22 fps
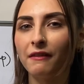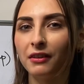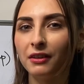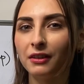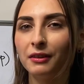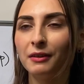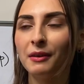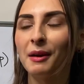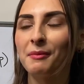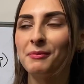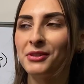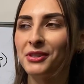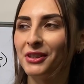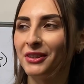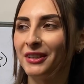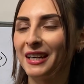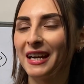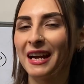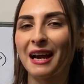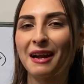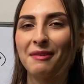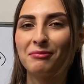I'm sorry,
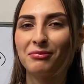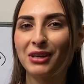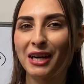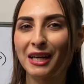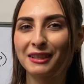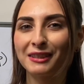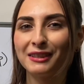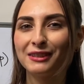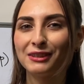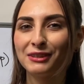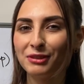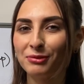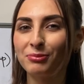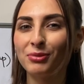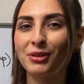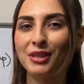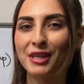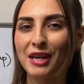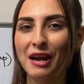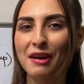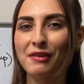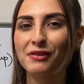I practiced to
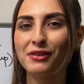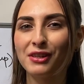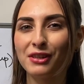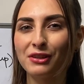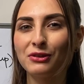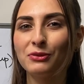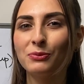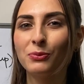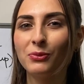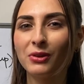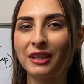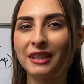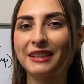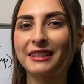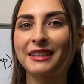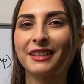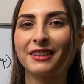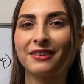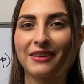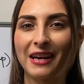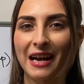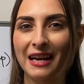pronounce this word
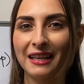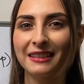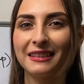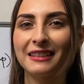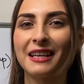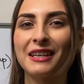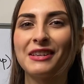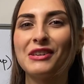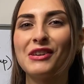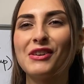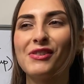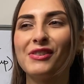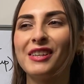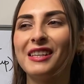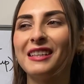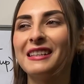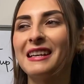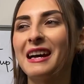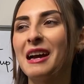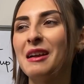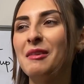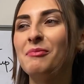correct. I know that
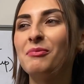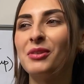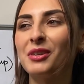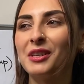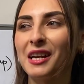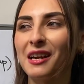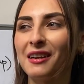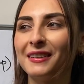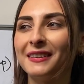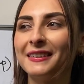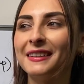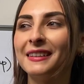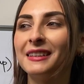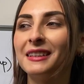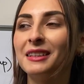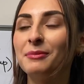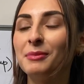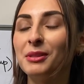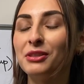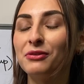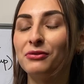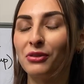I pronounced it a little
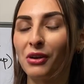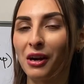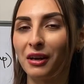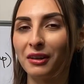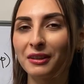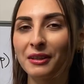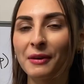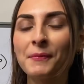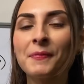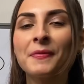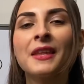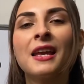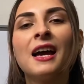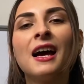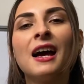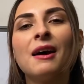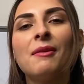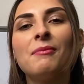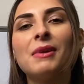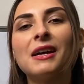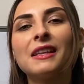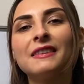bit wrong,
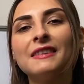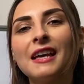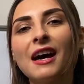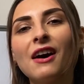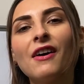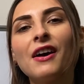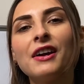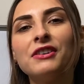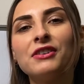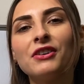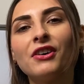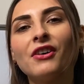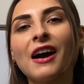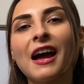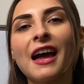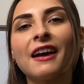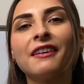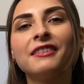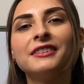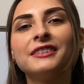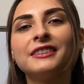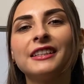but now I know I
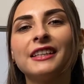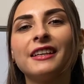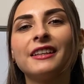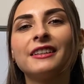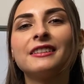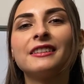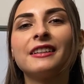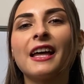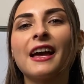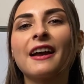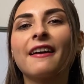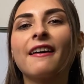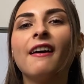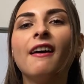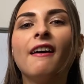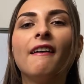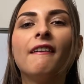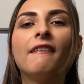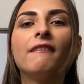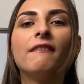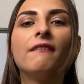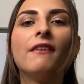had to say it like
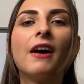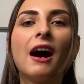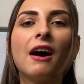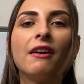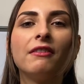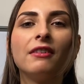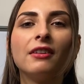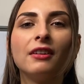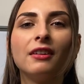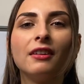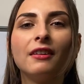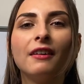vowel.